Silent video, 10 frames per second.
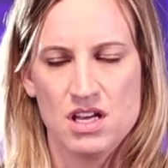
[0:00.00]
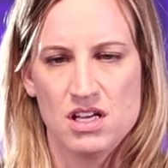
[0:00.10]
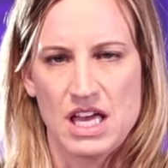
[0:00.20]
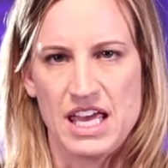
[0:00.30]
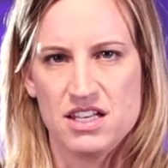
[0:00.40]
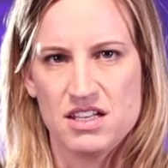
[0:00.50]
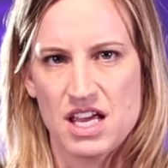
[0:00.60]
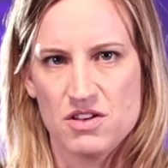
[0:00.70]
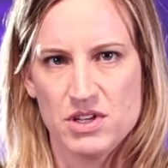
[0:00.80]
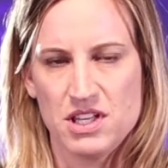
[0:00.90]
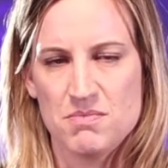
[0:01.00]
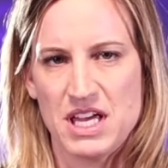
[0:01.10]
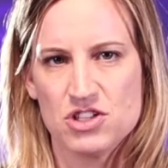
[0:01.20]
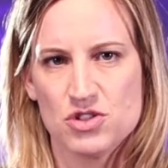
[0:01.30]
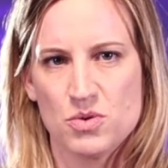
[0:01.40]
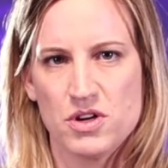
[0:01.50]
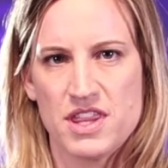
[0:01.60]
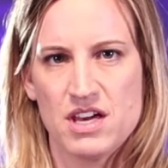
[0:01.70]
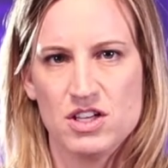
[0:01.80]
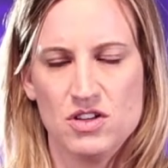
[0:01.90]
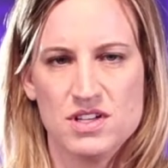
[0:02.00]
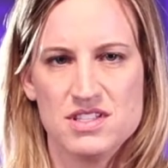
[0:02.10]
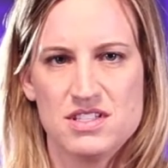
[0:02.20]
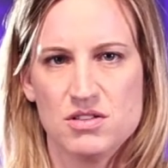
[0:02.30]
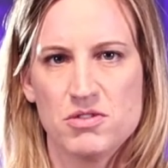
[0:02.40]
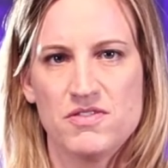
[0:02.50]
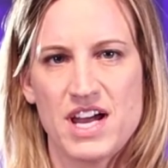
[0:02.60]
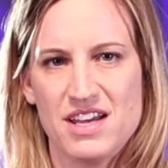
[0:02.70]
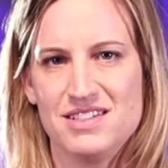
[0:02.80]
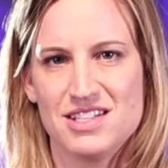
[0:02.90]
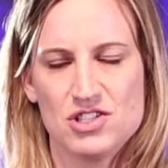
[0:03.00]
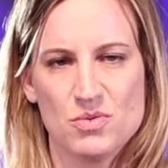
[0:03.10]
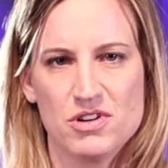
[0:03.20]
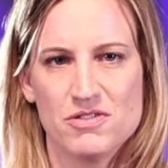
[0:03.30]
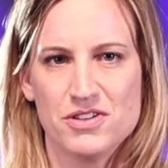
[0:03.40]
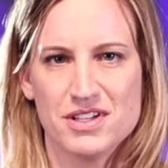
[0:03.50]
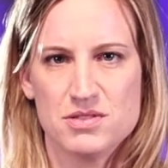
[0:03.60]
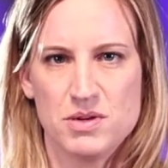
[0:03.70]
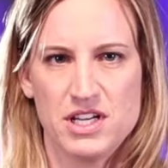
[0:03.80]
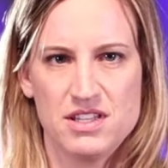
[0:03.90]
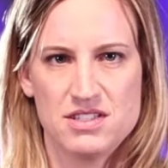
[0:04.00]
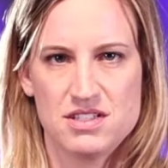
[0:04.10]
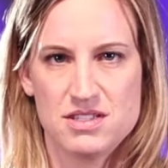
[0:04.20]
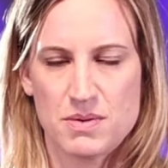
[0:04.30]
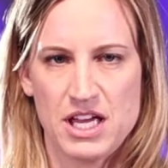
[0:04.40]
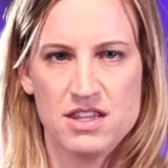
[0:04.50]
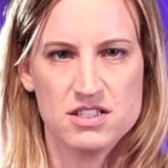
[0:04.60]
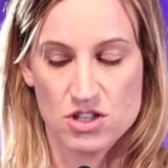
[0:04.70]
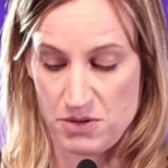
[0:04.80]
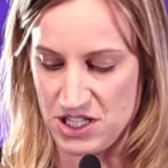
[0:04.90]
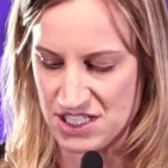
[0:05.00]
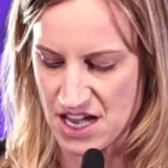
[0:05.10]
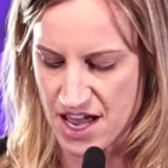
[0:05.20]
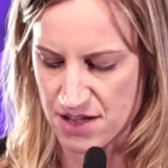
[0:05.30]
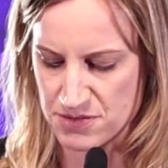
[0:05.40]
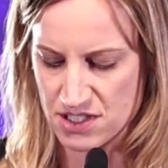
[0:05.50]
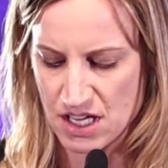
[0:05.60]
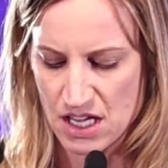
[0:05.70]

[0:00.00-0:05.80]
and really make sure that you can still provide such a wonderful experience despite the turbulent times.